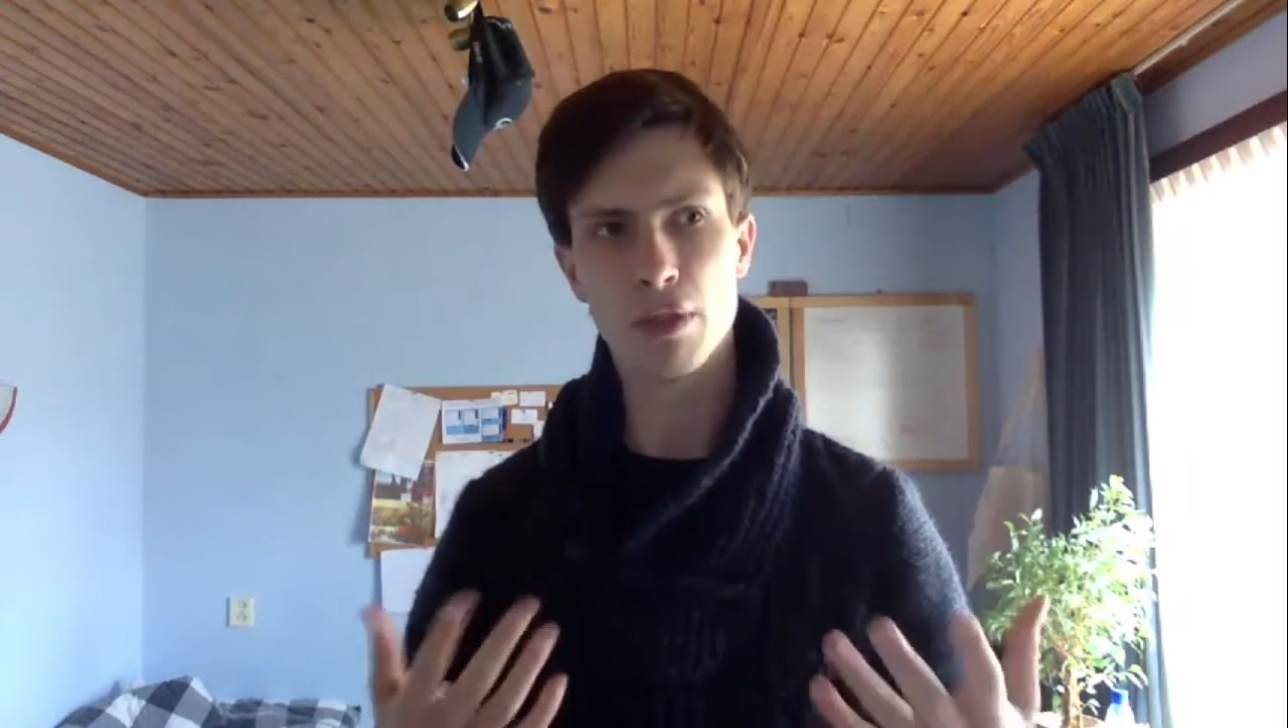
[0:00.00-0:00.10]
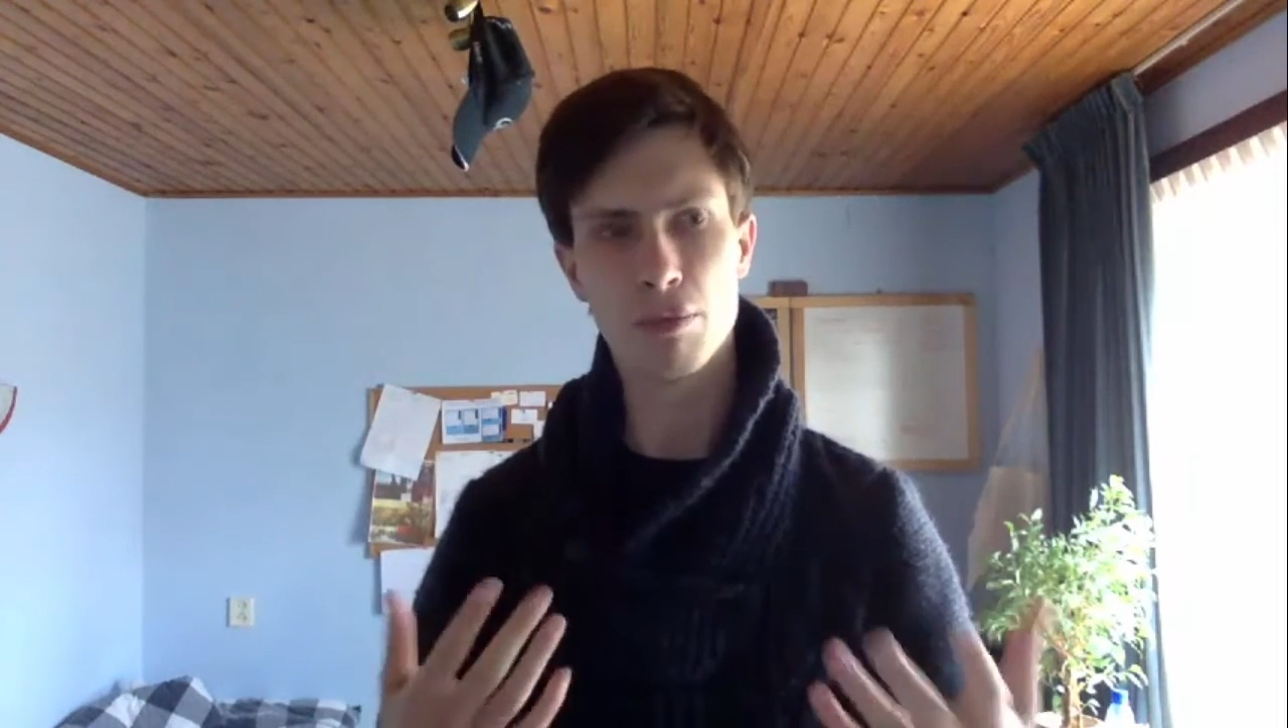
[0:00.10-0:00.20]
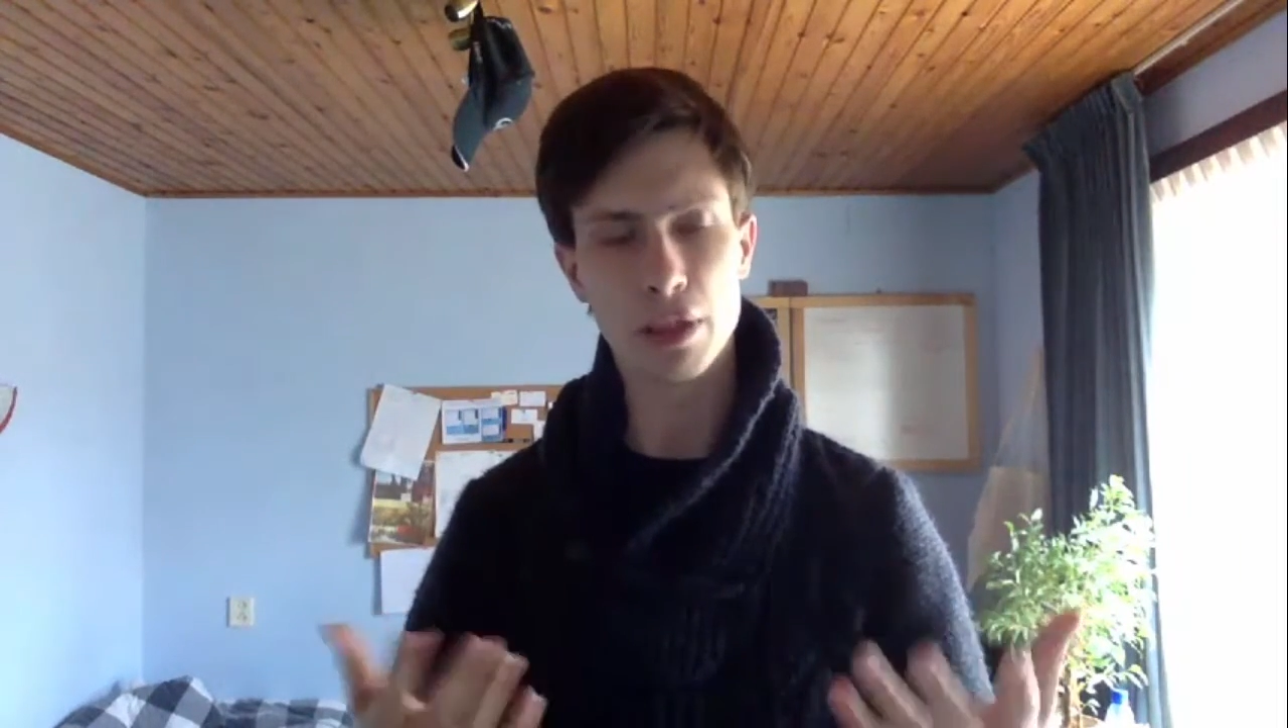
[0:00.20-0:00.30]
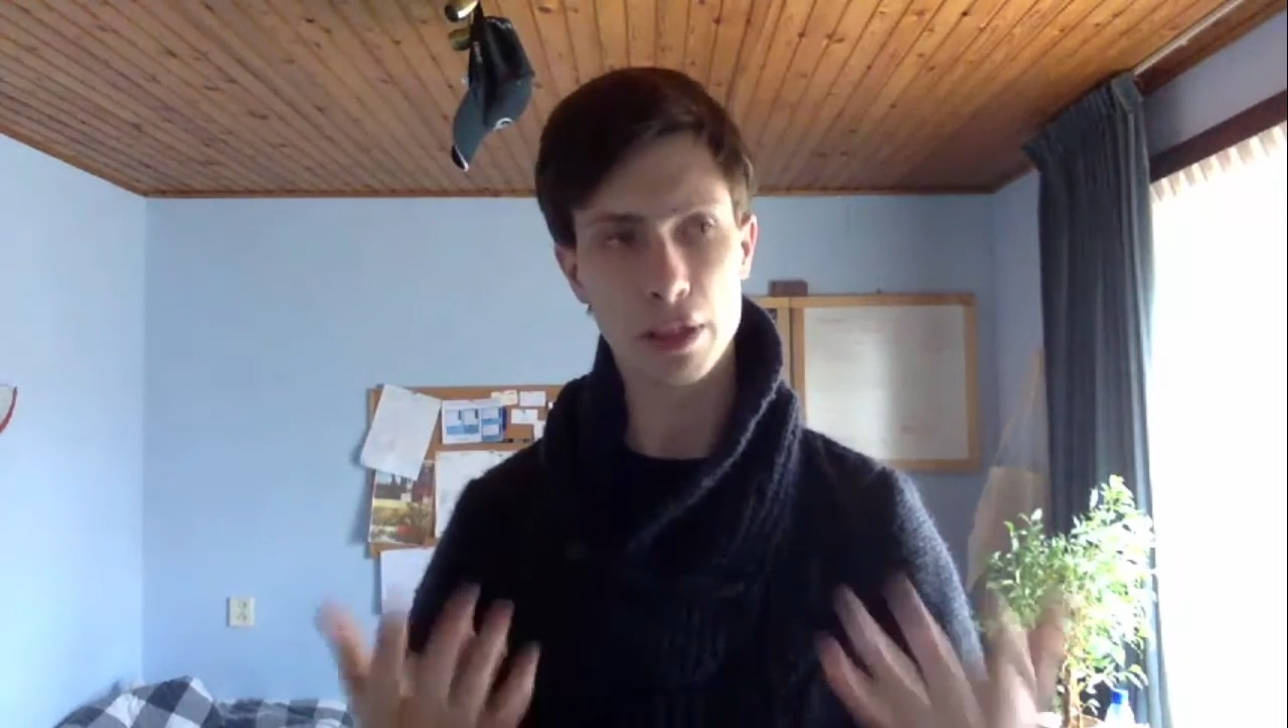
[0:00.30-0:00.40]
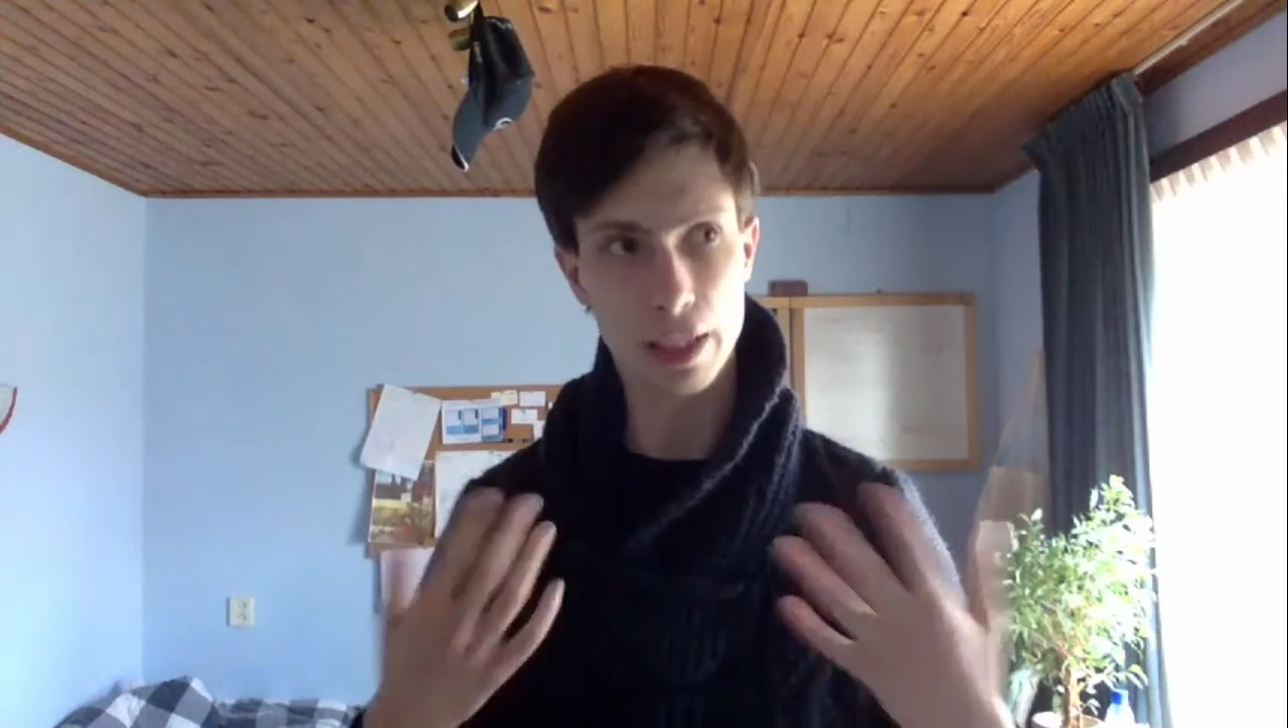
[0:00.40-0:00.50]

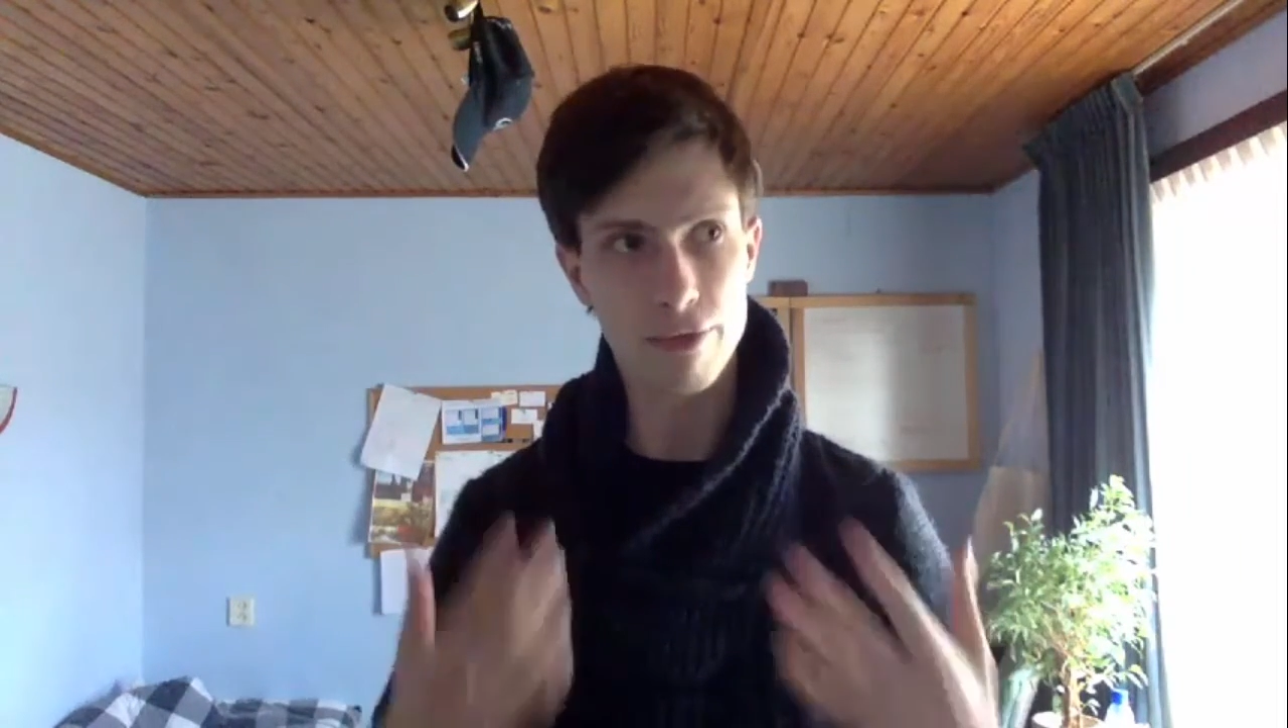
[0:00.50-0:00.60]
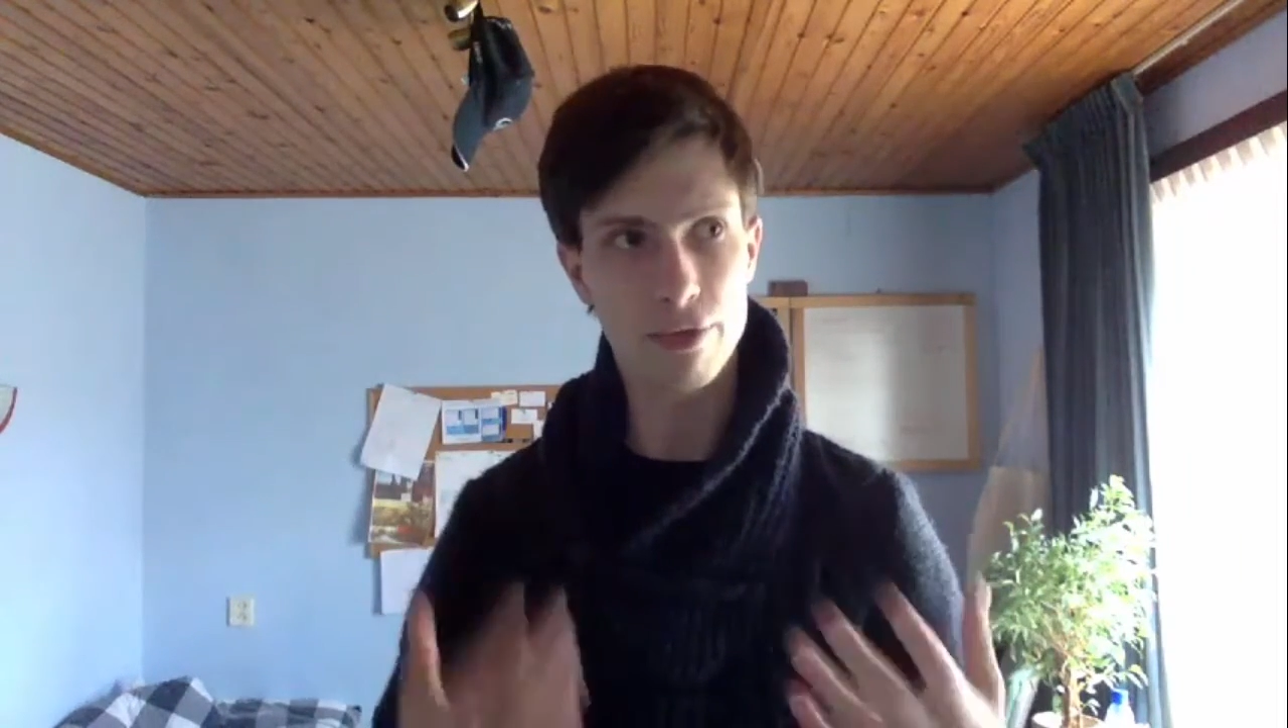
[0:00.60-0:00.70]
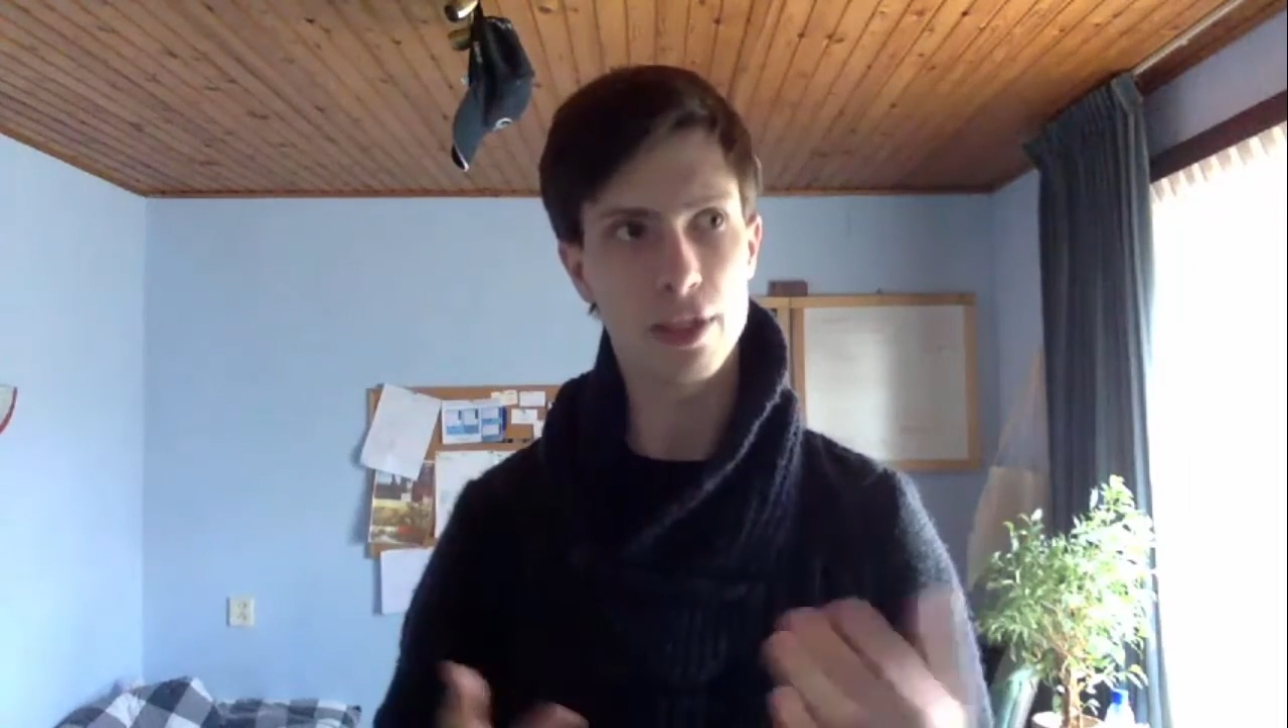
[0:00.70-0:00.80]
being given